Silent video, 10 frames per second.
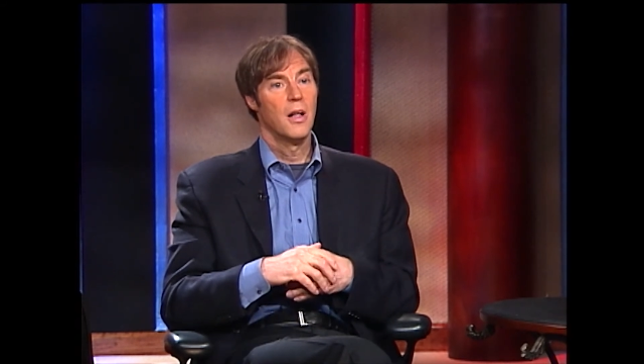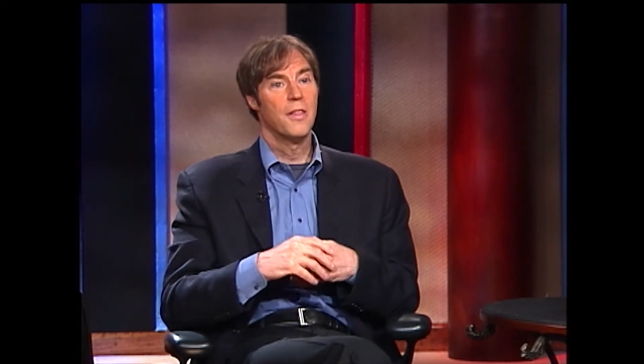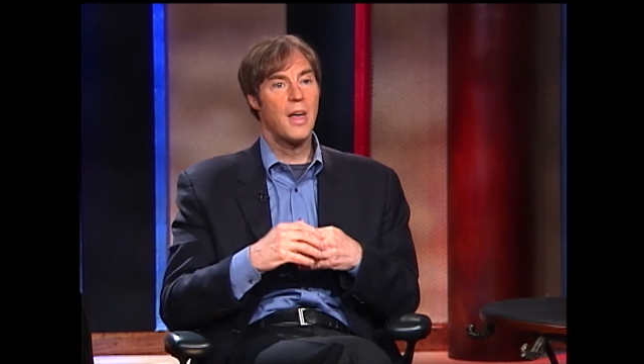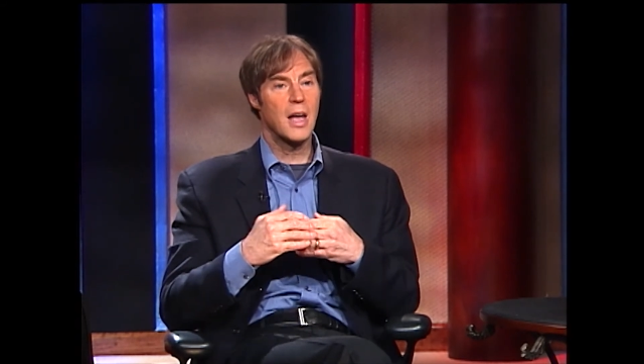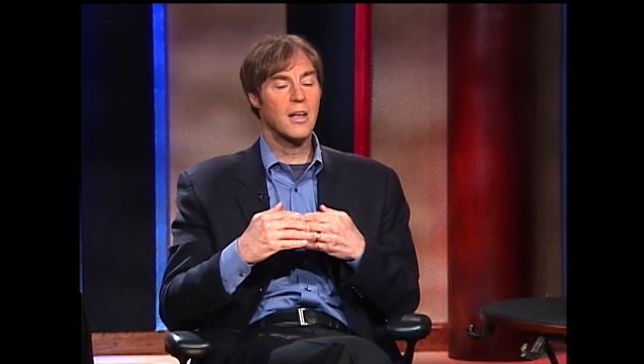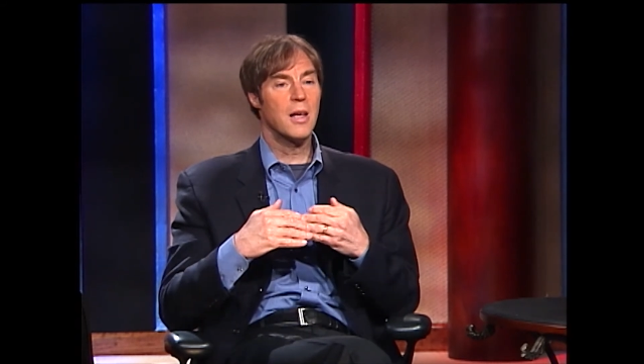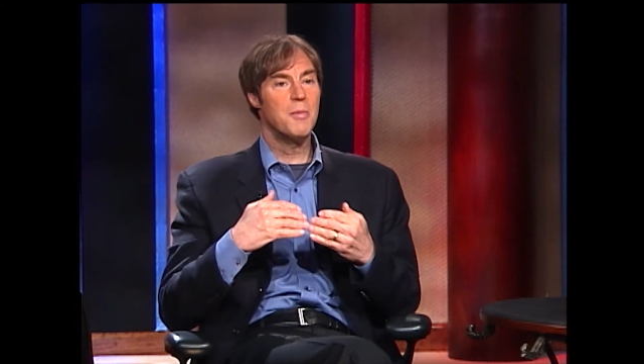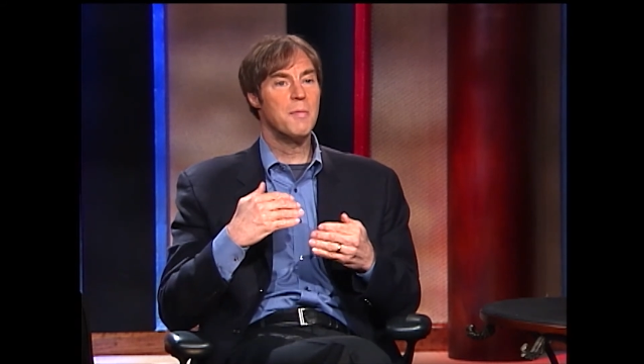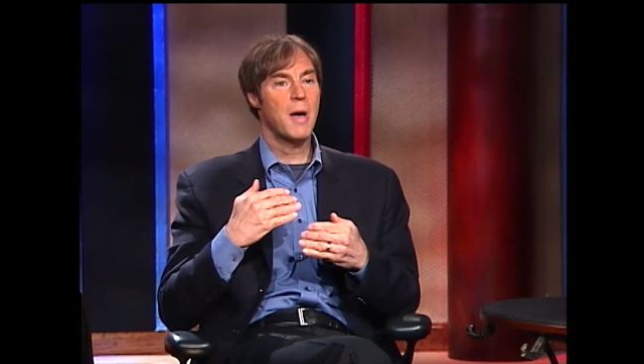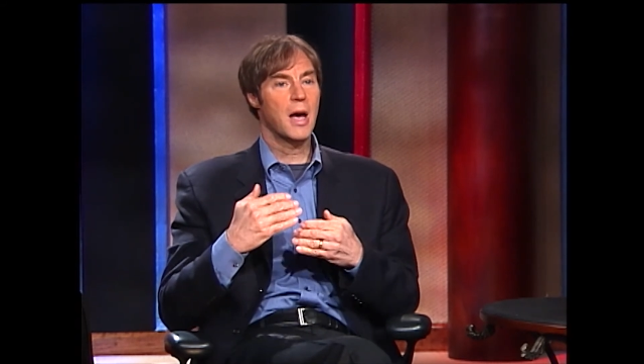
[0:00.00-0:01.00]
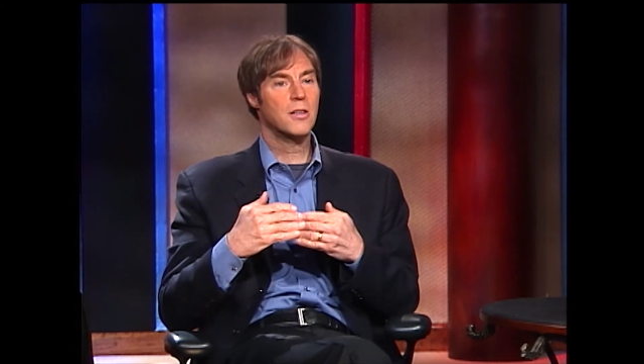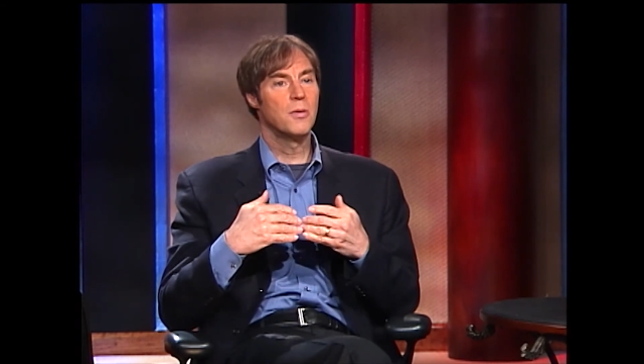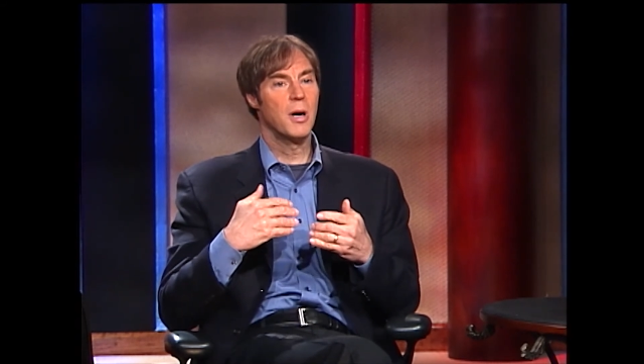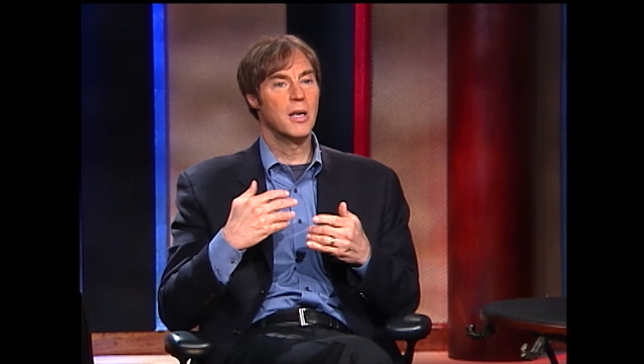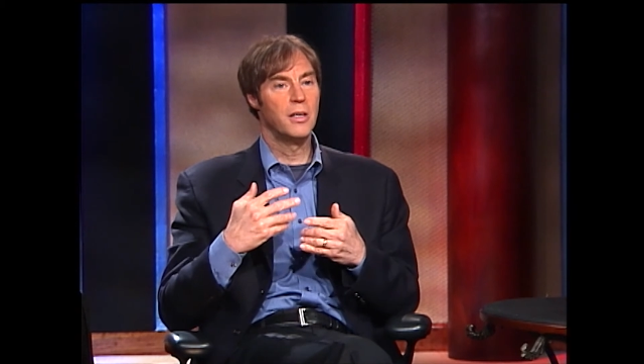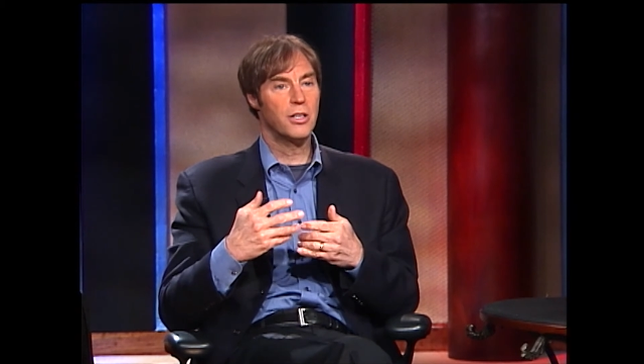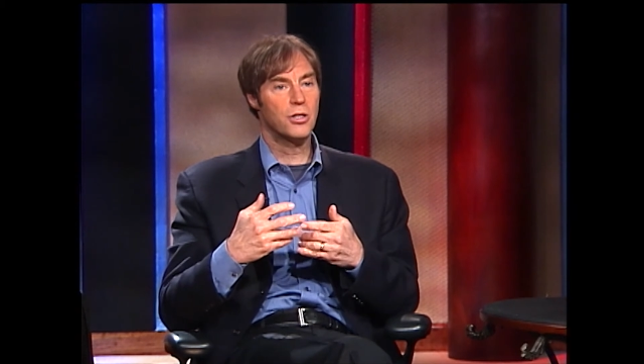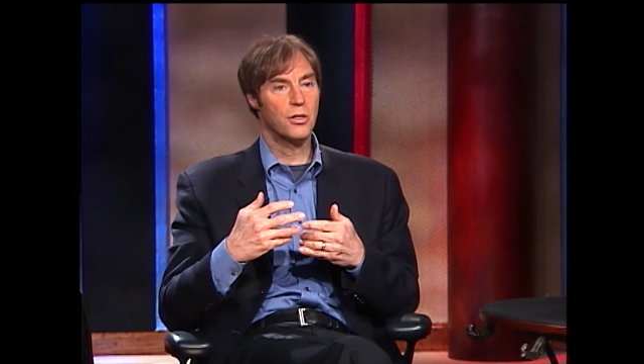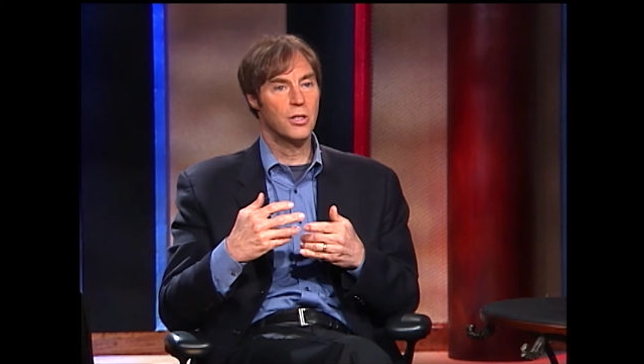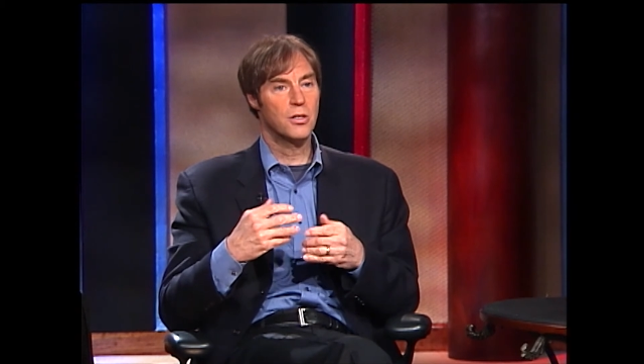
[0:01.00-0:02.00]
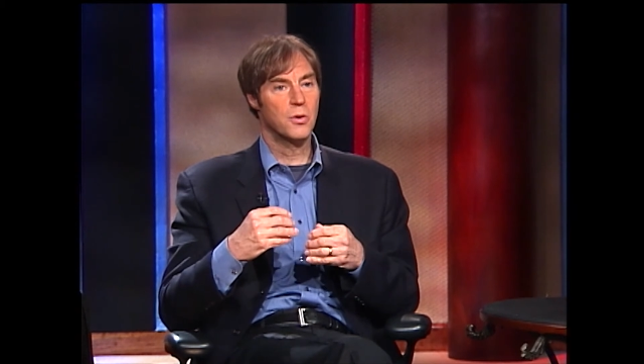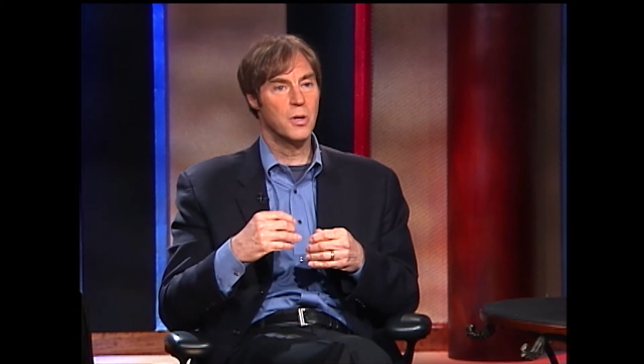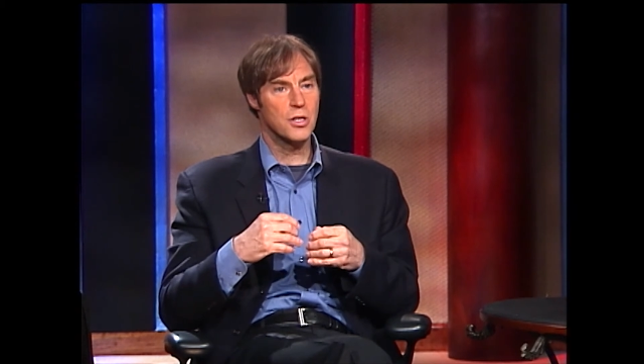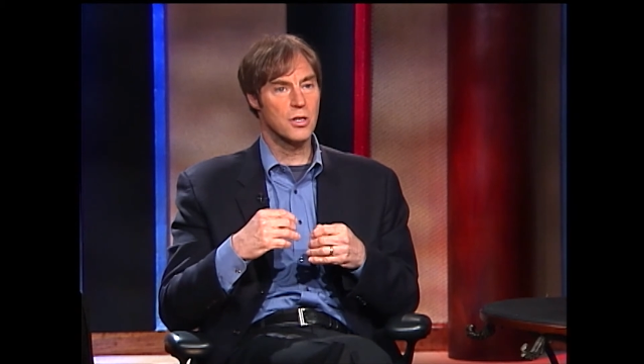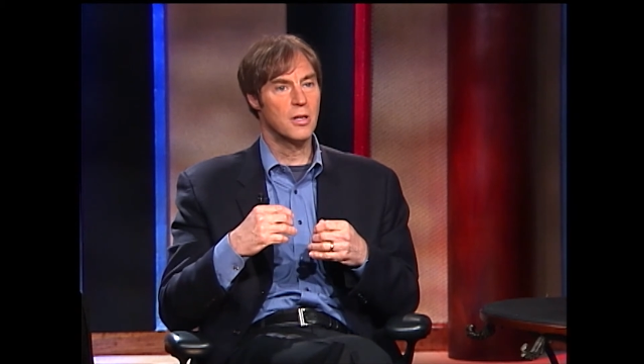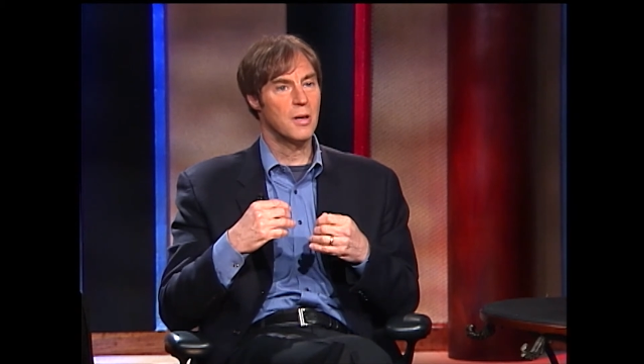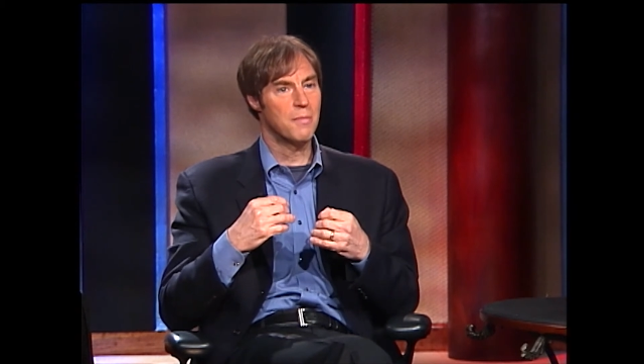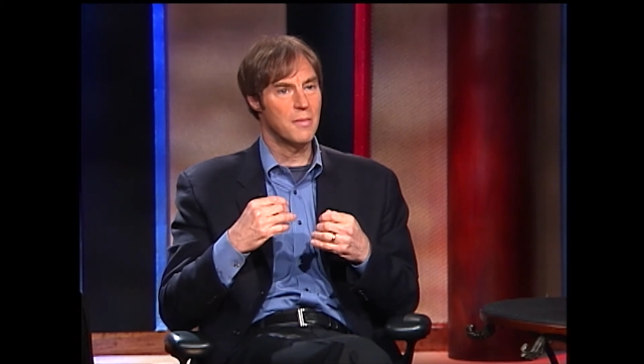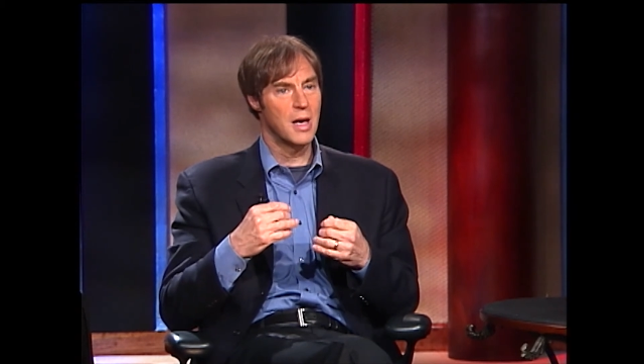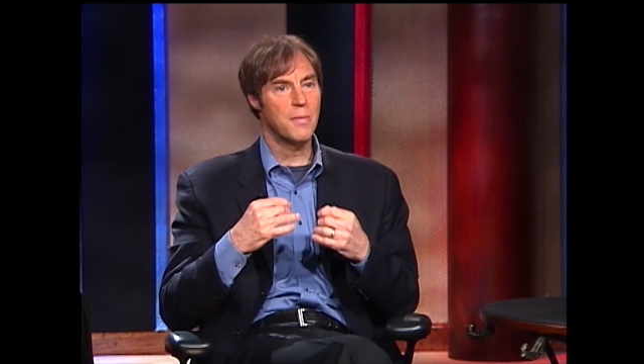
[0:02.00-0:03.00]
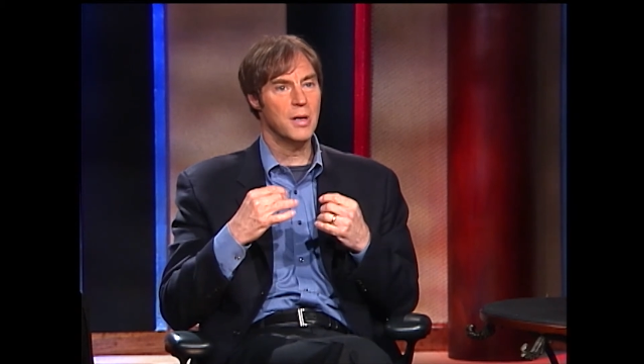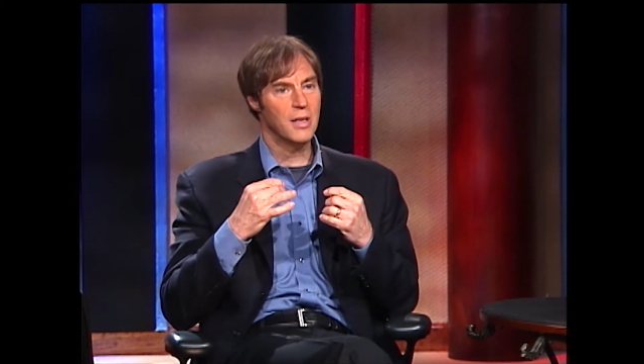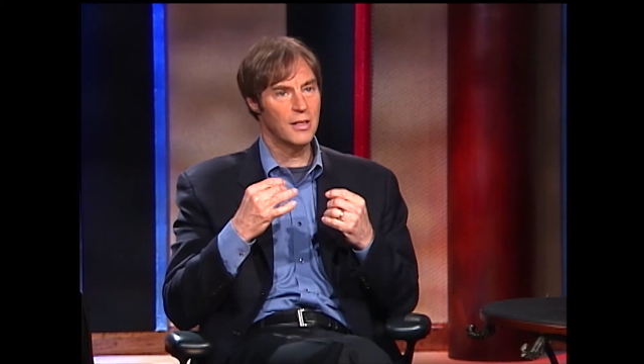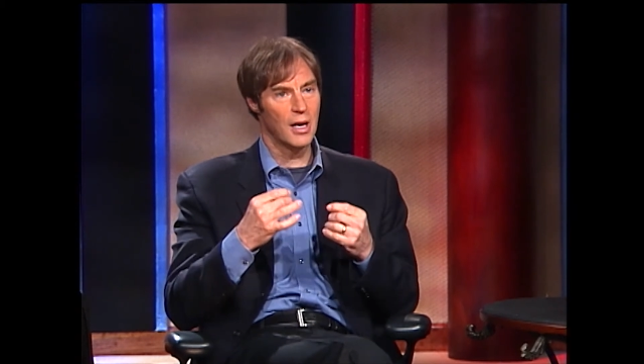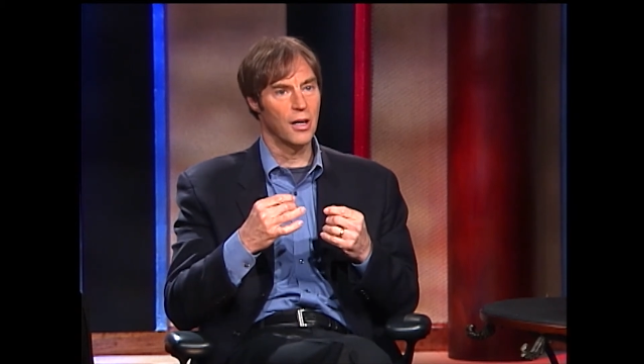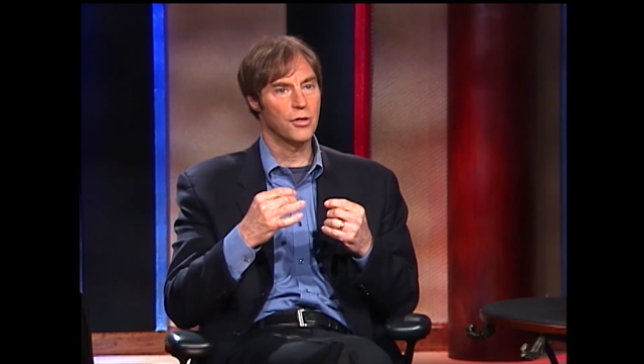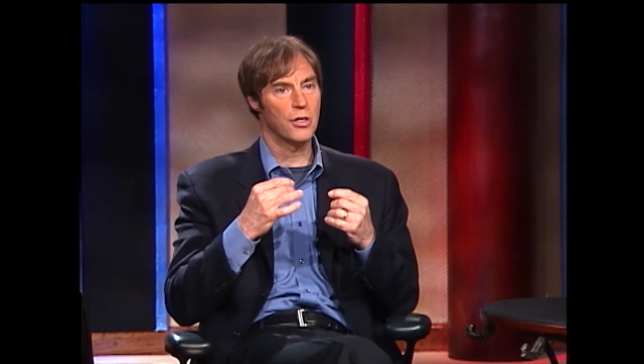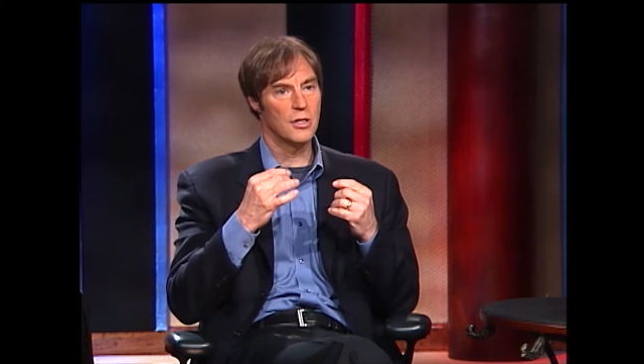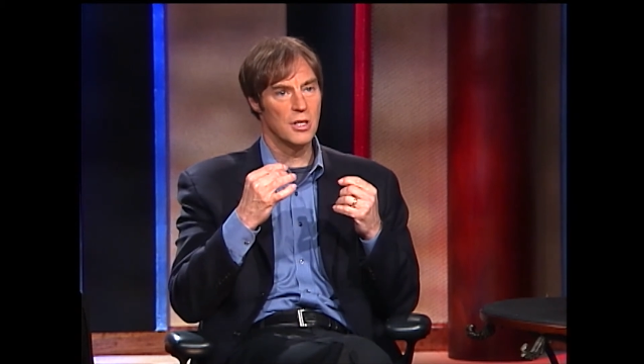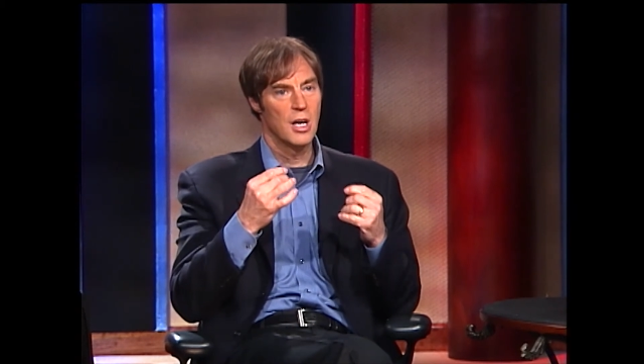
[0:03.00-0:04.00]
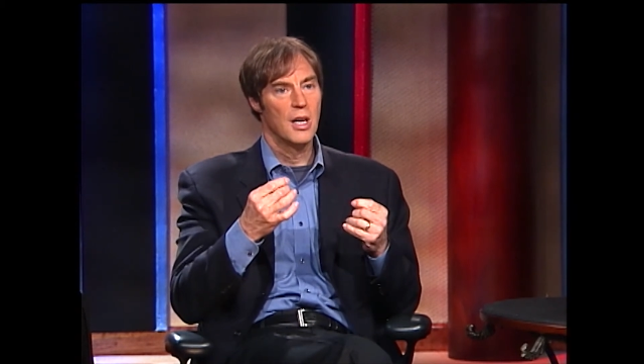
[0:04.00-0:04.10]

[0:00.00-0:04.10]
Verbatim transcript: that led me back to my initial intuition that maybe intelligence